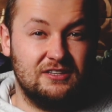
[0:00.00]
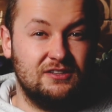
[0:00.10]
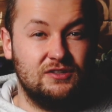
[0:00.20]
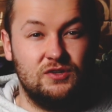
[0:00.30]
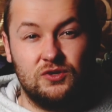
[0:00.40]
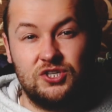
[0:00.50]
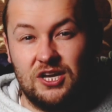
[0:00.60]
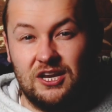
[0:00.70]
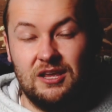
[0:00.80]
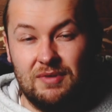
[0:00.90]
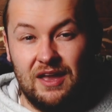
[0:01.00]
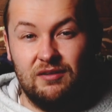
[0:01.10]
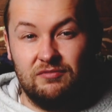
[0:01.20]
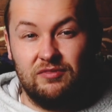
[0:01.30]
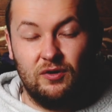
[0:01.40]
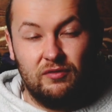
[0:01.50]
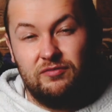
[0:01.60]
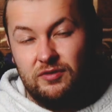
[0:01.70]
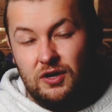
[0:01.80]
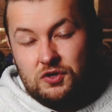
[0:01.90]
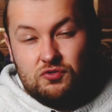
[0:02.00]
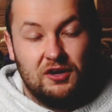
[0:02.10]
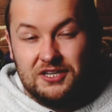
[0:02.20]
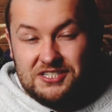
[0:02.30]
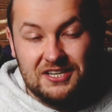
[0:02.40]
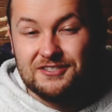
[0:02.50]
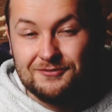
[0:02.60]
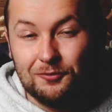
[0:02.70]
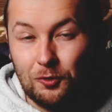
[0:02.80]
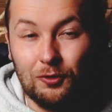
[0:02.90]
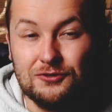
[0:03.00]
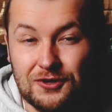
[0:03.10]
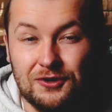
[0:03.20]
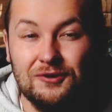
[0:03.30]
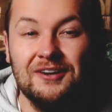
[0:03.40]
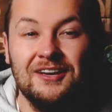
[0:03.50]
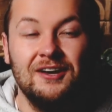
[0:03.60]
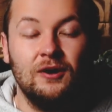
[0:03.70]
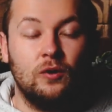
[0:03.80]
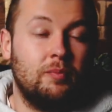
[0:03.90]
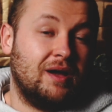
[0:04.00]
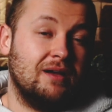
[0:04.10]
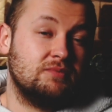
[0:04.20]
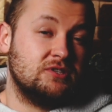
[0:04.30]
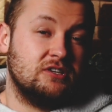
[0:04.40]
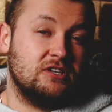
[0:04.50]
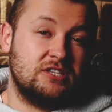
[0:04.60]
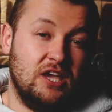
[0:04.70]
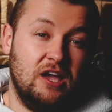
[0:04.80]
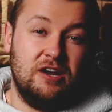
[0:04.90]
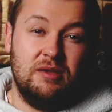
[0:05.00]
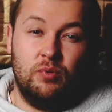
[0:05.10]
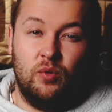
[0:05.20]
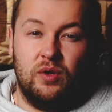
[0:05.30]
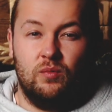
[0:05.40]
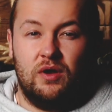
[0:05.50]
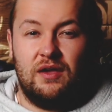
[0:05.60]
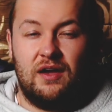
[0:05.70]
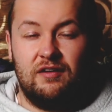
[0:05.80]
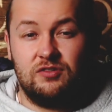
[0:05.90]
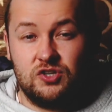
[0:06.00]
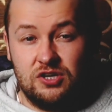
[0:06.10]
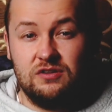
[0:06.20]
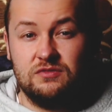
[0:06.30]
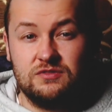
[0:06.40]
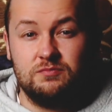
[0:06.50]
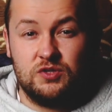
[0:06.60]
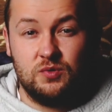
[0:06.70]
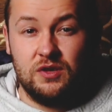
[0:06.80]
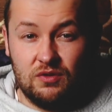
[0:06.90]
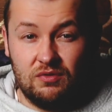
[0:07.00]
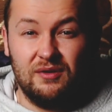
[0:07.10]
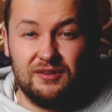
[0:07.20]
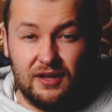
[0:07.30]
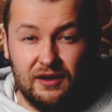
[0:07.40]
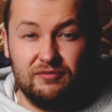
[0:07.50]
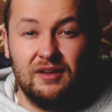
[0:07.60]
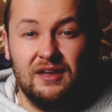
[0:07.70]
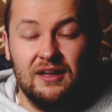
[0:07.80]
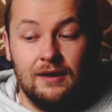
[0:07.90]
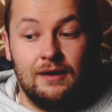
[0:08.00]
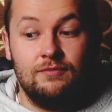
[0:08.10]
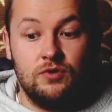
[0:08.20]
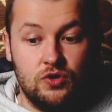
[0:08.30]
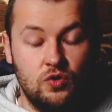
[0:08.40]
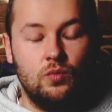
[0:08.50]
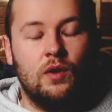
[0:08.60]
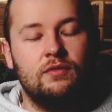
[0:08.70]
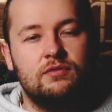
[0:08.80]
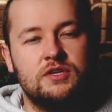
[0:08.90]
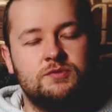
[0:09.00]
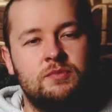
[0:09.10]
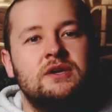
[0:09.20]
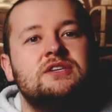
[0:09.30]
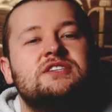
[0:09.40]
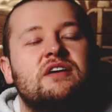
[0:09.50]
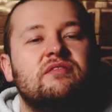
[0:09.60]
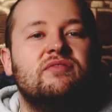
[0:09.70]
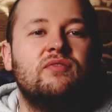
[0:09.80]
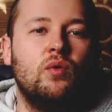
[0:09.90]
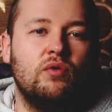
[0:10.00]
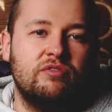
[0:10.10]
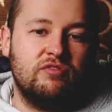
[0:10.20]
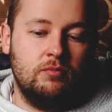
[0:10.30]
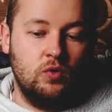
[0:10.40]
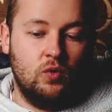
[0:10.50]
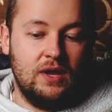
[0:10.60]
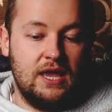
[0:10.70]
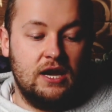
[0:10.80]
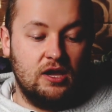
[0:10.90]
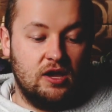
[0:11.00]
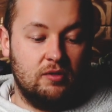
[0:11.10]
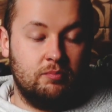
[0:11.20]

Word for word: your journey may involve a crisis or two, or perhaps a, a turning point where you have to choose between your old life and the new one that's being set forth from your inner